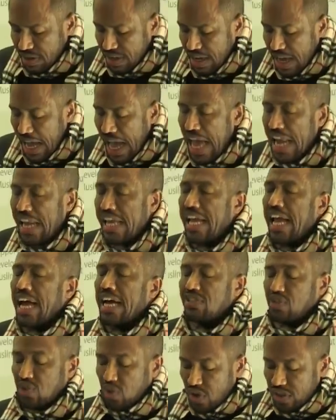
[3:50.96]
And He
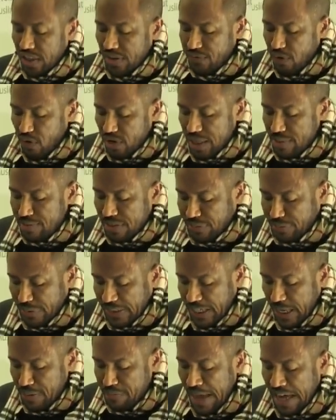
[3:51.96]
has chosen for them a
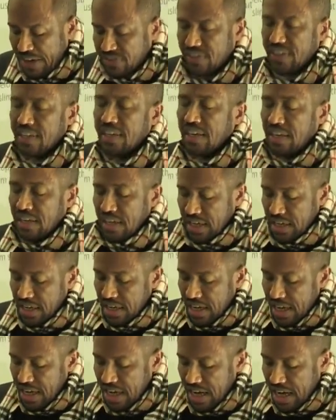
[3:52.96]
special mercy
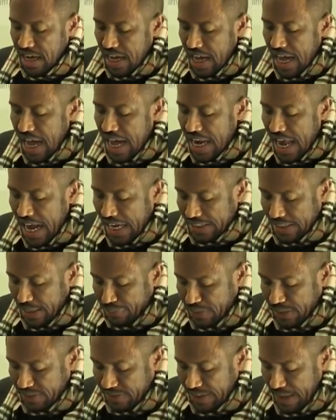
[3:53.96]
and
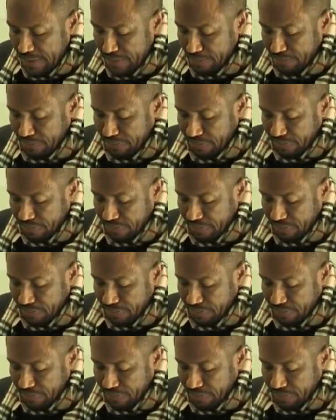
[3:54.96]
accepted them.